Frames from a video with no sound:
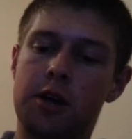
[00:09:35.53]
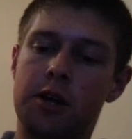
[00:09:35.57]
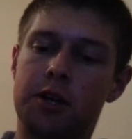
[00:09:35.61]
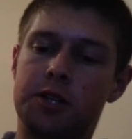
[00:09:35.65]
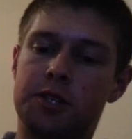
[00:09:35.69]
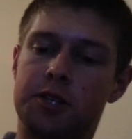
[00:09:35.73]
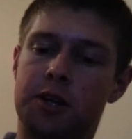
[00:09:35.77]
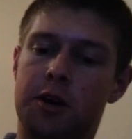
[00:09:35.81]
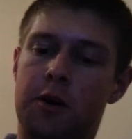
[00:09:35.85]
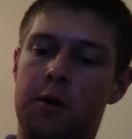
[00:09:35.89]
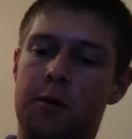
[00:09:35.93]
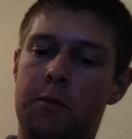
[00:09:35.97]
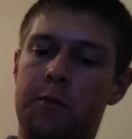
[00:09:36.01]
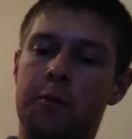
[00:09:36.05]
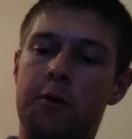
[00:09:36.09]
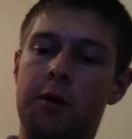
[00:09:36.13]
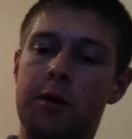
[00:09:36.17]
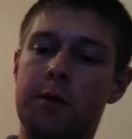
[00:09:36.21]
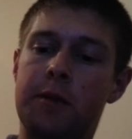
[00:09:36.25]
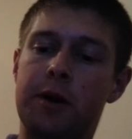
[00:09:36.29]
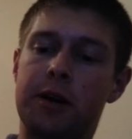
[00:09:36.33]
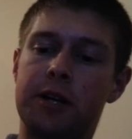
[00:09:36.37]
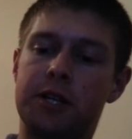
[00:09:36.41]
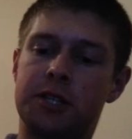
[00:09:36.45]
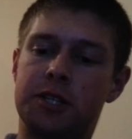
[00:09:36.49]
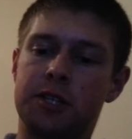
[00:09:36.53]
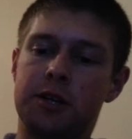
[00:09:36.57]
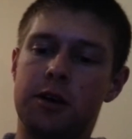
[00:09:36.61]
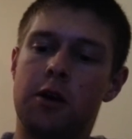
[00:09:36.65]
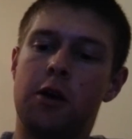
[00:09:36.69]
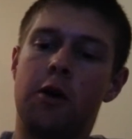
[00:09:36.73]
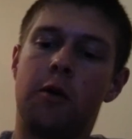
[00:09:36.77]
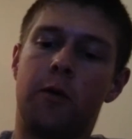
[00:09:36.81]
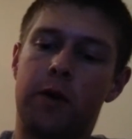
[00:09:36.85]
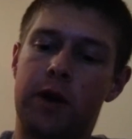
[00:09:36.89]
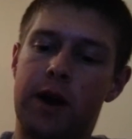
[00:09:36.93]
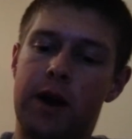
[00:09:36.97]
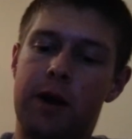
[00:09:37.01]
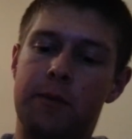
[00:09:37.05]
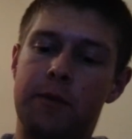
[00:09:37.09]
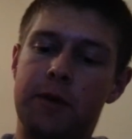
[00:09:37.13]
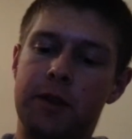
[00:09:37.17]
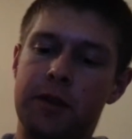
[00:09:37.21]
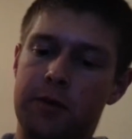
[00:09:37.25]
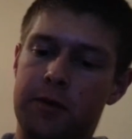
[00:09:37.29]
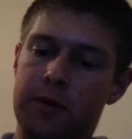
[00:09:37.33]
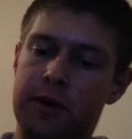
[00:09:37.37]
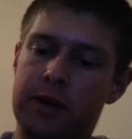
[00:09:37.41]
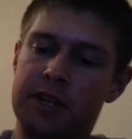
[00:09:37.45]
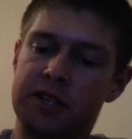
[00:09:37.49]
So pretty much what I'd be
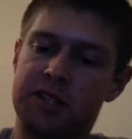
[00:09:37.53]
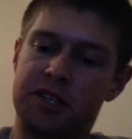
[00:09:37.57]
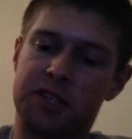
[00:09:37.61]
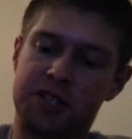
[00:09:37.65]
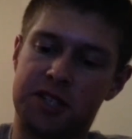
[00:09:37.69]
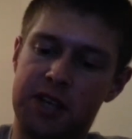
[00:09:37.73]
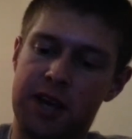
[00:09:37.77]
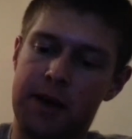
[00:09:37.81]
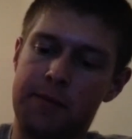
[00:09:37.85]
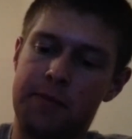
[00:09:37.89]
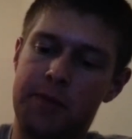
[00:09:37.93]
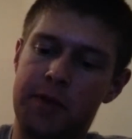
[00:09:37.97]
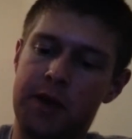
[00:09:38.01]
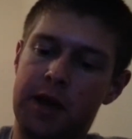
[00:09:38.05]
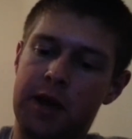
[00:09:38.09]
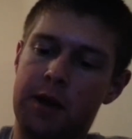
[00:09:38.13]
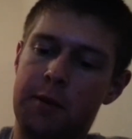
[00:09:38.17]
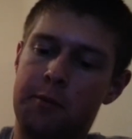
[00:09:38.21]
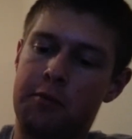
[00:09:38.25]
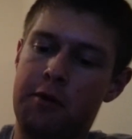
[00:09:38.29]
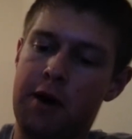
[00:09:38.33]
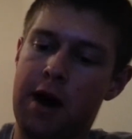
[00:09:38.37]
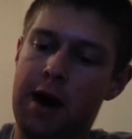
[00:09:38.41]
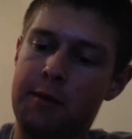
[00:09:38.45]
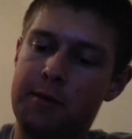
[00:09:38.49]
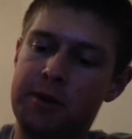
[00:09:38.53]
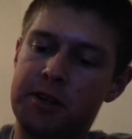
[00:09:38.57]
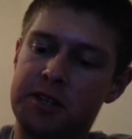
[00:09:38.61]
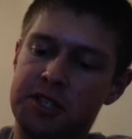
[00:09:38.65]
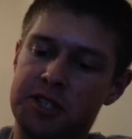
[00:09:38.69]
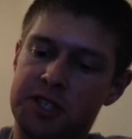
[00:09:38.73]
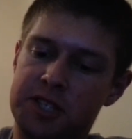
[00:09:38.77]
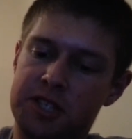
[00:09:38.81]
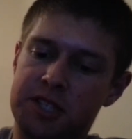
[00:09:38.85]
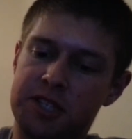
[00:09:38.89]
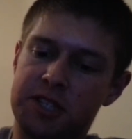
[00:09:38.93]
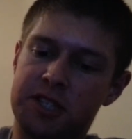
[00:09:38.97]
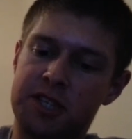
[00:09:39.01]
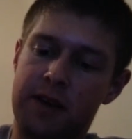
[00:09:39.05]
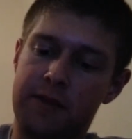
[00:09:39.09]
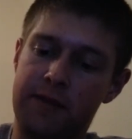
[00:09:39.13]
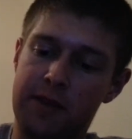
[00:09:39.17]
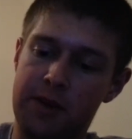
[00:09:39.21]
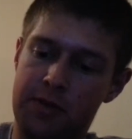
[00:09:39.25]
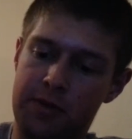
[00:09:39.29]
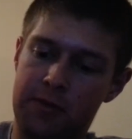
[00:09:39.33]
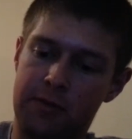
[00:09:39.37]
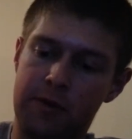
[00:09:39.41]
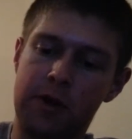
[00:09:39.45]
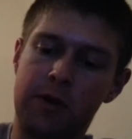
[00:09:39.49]
doing is the same thing, probably
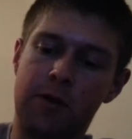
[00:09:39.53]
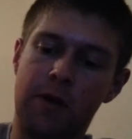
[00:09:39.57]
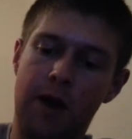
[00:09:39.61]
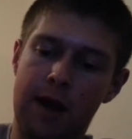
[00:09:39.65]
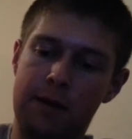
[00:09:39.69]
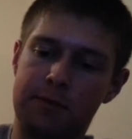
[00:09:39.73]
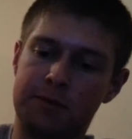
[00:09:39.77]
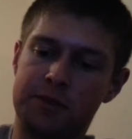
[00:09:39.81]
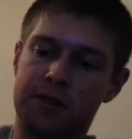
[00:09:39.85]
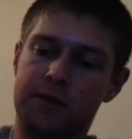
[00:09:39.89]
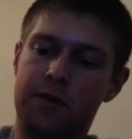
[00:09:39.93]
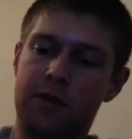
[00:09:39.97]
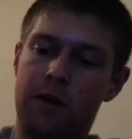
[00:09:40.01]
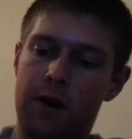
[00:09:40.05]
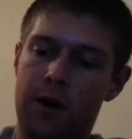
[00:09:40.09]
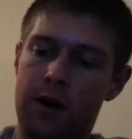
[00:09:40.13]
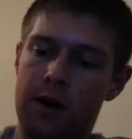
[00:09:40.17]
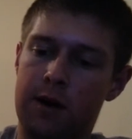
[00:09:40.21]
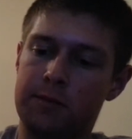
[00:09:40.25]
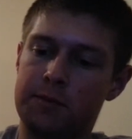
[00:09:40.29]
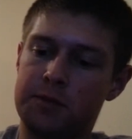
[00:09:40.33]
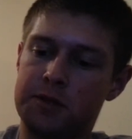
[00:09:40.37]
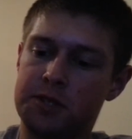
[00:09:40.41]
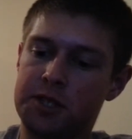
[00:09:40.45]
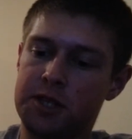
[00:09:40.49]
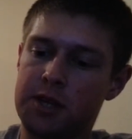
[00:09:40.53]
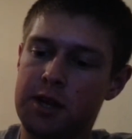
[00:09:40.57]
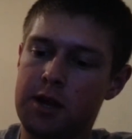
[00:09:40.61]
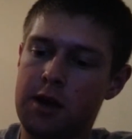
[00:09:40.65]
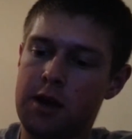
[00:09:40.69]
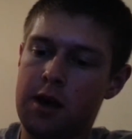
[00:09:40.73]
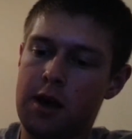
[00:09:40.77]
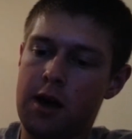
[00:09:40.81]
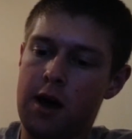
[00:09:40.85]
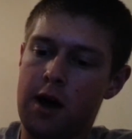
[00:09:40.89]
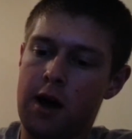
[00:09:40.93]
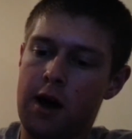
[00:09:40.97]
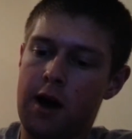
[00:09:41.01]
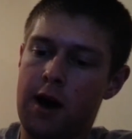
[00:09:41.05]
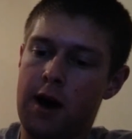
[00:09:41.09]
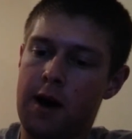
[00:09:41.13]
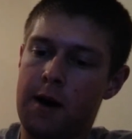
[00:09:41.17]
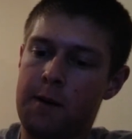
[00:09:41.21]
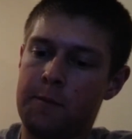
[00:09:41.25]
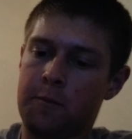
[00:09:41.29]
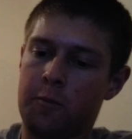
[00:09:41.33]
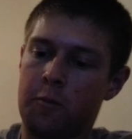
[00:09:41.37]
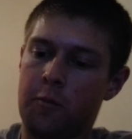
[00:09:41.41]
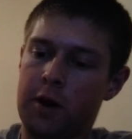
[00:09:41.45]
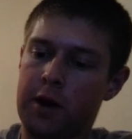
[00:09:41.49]
73 grams of carbs,
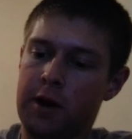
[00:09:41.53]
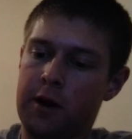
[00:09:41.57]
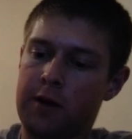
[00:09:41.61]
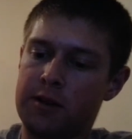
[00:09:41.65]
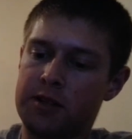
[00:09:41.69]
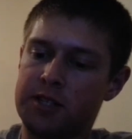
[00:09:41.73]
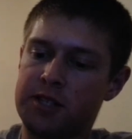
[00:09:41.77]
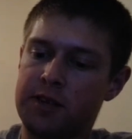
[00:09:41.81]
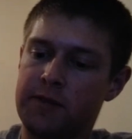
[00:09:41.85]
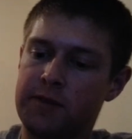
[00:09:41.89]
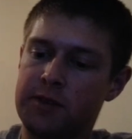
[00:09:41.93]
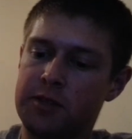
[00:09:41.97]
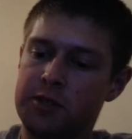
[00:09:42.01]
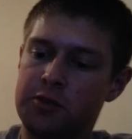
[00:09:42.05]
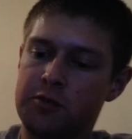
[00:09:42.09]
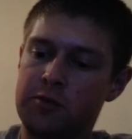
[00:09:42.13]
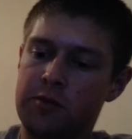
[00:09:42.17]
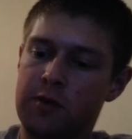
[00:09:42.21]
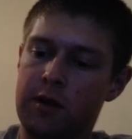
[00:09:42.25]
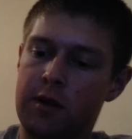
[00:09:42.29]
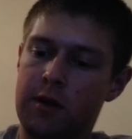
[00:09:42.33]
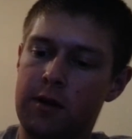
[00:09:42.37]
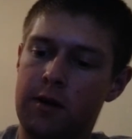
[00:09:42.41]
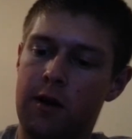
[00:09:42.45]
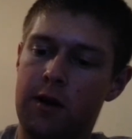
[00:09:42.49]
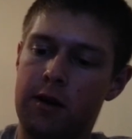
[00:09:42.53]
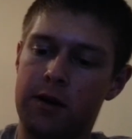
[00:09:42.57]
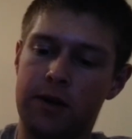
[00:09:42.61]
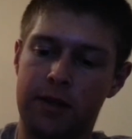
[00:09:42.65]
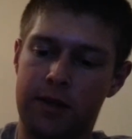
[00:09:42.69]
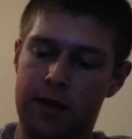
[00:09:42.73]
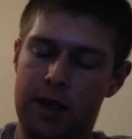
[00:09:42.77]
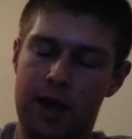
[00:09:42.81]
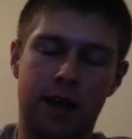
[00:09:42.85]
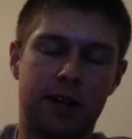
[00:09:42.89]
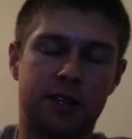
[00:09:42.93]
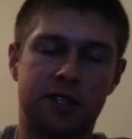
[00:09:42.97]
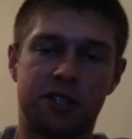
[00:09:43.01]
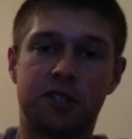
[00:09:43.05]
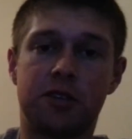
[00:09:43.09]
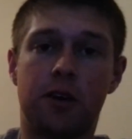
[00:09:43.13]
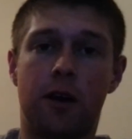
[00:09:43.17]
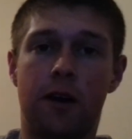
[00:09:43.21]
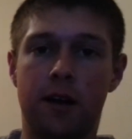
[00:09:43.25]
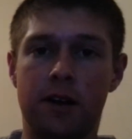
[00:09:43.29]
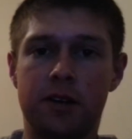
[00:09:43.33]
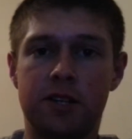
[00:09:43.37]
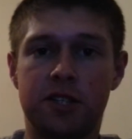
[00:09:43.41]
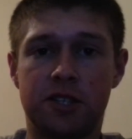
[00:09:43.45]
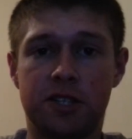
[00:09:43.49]

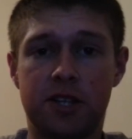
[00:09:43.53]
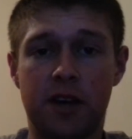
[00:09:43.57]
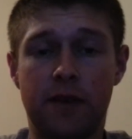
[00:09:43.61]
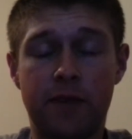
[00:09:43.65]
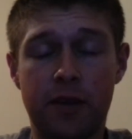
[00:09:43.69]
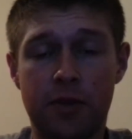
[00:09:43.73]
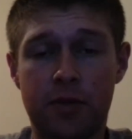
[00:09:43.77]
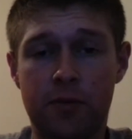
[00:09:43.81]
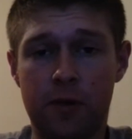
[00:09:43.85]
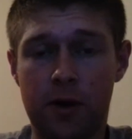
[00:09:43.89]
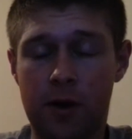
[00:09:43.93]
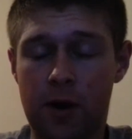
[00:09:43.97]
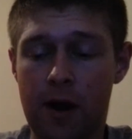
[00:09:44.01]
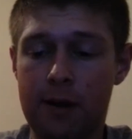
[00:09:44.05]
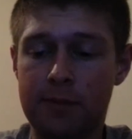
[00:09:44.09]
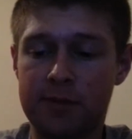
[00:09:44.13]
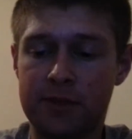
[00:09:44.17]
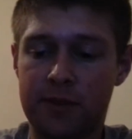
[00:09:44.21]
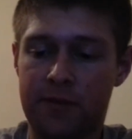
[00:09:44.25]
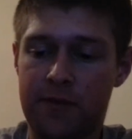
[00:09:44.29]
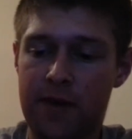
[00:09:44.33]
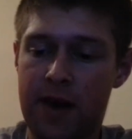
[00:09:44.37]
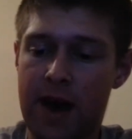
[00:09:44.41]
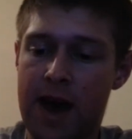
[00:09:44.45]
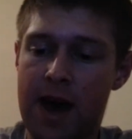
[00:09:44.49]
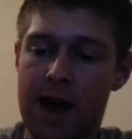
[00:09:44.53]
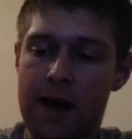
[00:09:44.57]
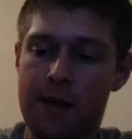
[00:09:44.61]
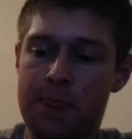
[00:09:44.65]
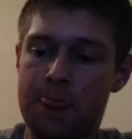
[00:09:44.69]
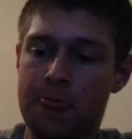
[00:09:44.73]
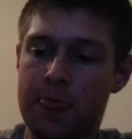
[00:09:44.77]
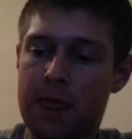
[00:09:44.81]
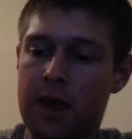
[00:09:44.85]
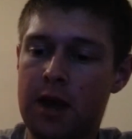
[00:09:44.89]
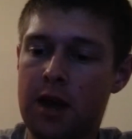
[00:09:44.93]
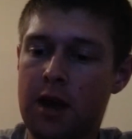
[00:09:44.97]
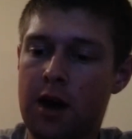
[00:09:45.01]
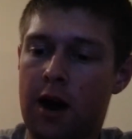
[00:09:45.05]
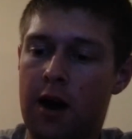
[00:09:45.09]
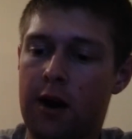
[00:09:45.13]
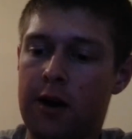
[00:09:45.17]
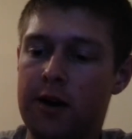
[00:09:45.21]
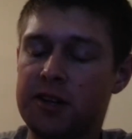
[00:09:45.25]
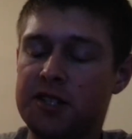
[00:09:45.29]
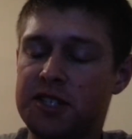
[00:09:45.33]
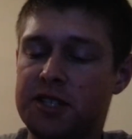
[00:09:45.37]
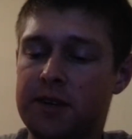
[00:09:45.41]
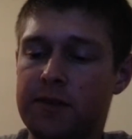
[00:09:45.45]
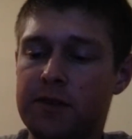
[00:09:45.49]
73 grams of fat,
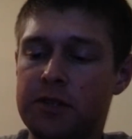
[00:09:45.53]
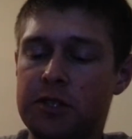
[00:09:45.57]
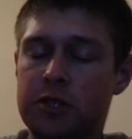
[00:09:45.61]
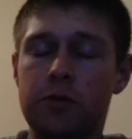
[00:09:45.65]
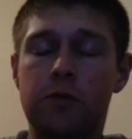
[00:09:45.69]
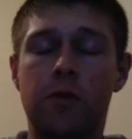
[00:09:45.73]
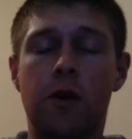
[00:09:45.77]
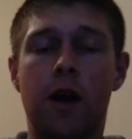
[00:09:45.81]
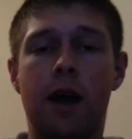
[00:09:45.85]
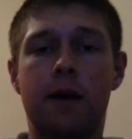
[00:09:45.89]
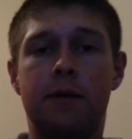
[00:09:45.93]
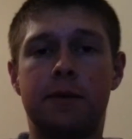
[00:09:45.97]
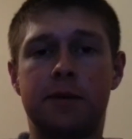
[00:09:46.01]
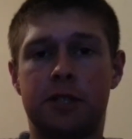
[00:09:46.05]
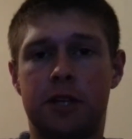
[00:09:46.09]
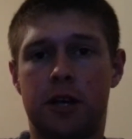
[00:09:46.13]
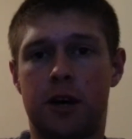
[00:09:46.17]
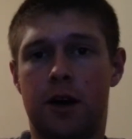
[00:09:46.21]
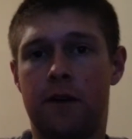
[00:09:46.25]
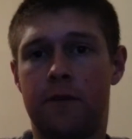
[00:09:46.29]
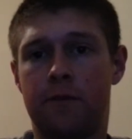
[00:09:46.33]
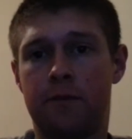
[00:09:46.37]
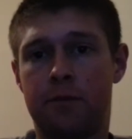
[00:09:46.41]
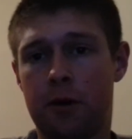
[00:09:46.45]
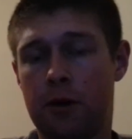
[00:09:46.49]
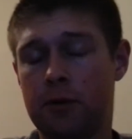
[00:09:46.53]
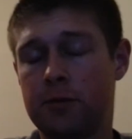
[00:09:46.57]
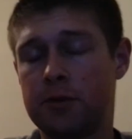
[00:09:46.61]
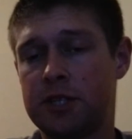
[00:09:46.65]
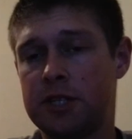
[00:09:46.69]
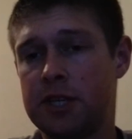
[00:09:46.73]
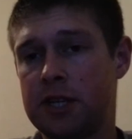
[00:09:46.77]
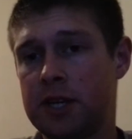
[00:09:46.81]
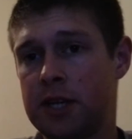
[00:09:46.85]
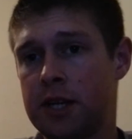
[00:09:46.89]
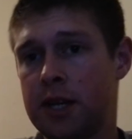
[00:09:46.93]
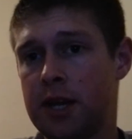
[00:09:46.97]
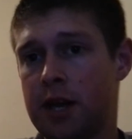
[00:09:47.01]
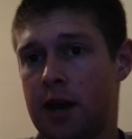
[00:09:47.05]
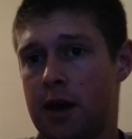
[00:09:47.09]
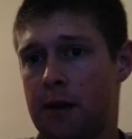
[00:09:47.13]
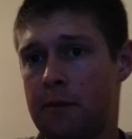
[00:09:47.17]
172 grams of protein.